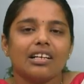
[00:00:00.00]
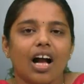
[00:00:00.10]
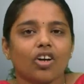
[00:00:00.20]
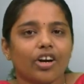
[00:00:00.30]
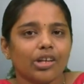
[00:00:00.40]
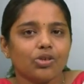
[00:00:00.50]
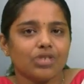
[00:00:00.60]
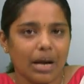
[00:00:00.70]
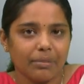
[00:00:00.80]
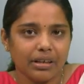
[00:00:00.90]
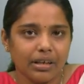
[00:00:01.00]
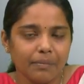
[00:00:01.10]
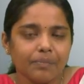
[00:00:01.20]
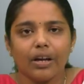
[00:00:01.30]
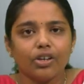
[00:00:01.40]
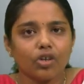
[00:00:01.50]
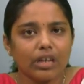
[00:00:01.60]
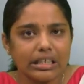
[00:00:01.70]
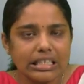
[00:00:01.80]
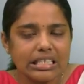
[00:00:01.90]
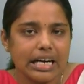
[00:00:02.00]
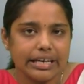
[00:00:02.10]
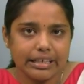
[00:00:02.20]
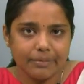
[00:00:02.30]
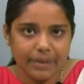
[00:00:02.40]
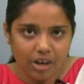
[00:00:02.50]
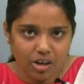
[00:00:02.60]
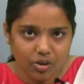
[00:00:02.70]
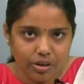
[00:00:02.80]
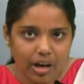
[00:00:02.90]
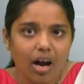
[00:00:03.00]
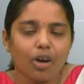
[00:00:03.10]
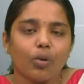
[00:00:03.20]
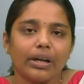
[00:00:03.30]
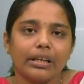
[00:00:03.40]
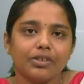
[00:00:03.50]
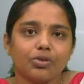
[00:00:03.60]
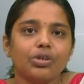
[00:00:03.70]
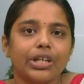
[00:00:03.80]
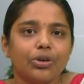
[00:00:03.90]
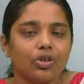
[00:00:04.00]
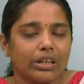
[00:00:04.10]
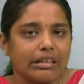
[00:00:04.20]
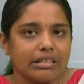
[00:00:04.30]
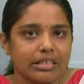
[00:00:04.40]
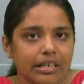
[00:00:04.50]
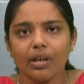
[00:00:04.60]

According to Chairman Kim, nuclear tests conducted by North Korea are only to denuclearize it